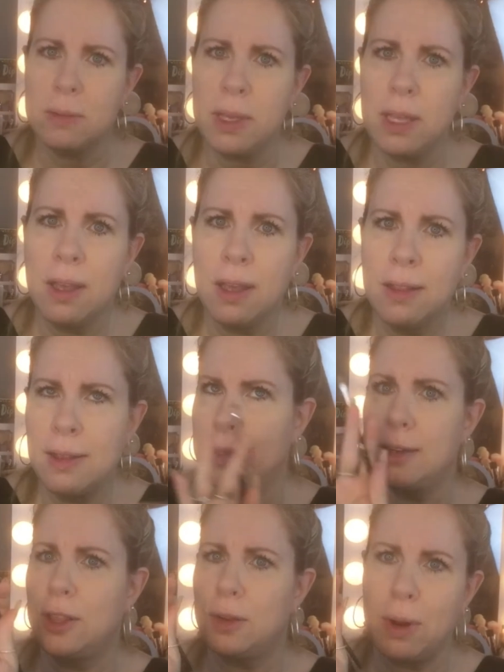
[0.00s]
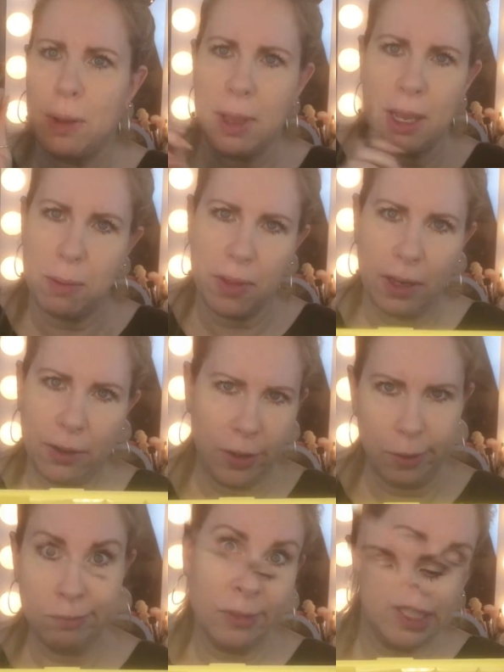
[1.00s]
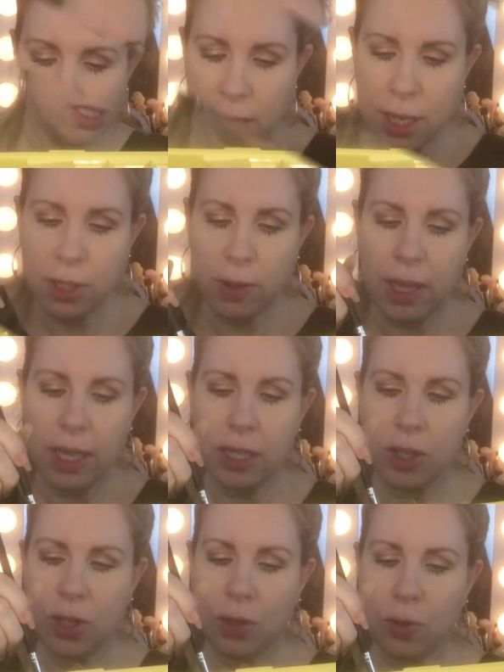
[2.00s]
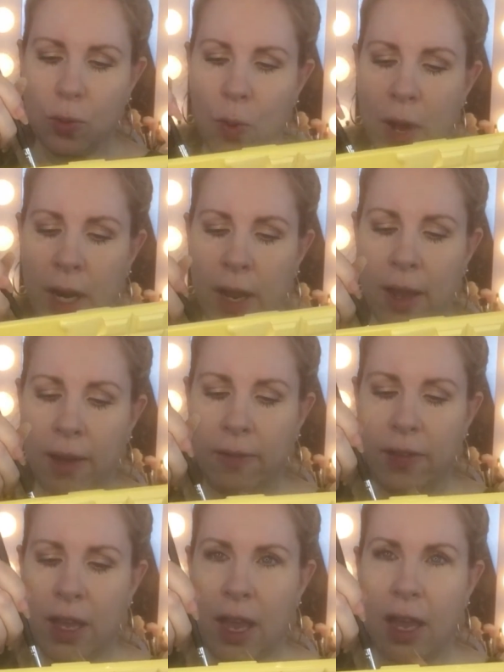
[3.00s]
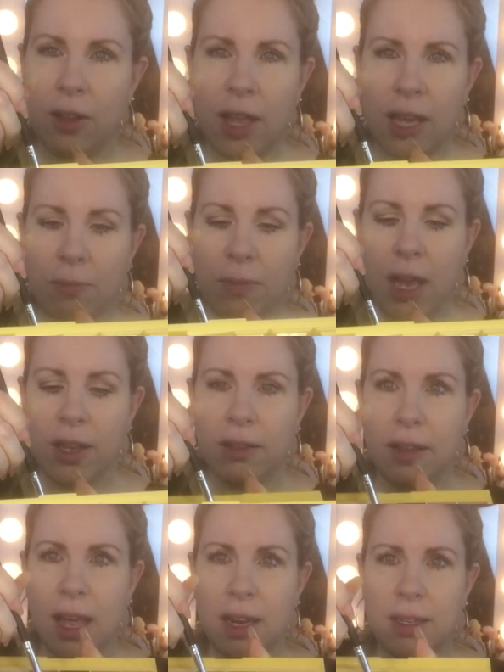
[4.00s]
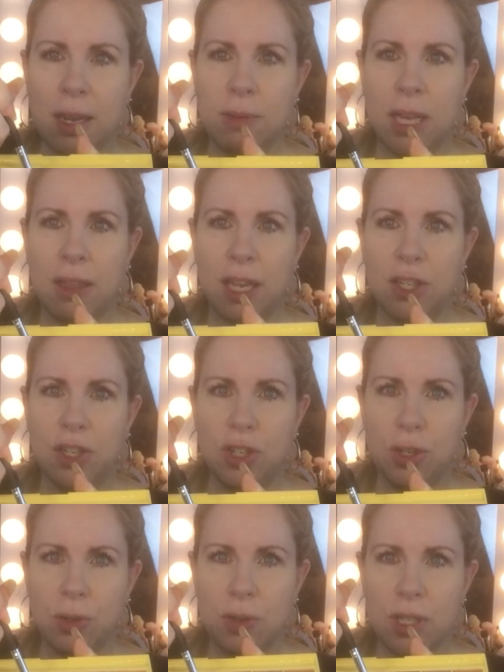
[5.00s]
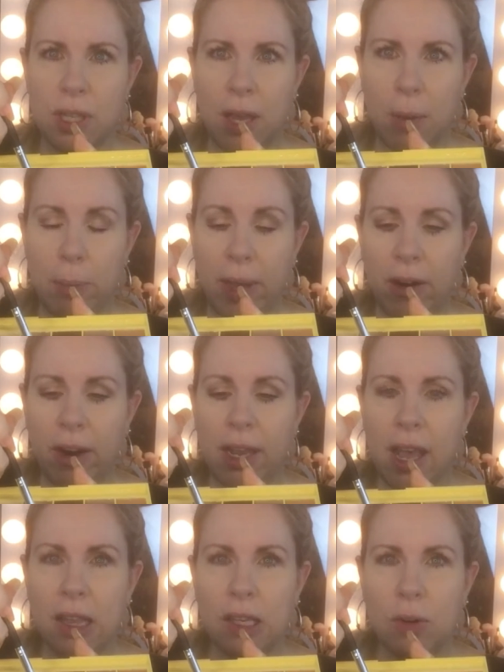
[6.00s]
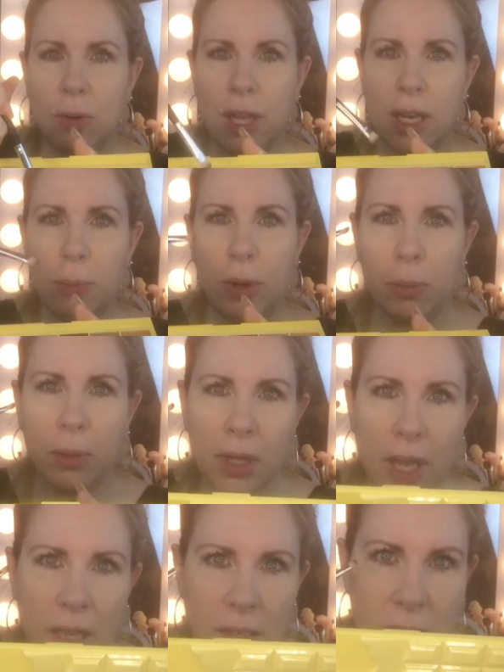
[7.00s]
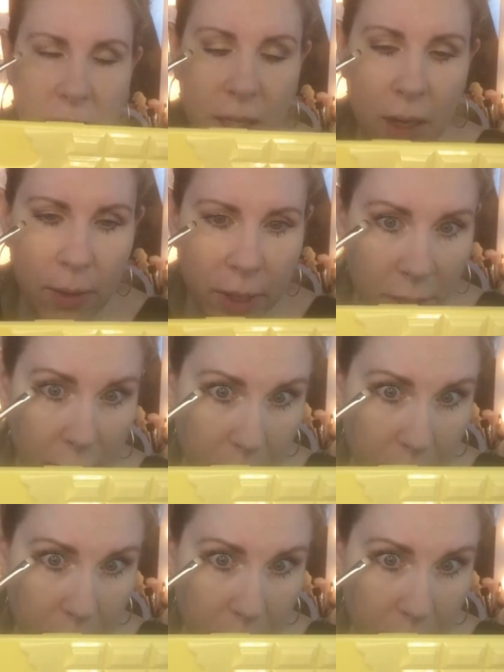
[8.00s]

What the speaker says: me that's not the right makeup thing to do. So I like to choose one of the, a lot of times I like to choose a berry color or like a purple color to go under,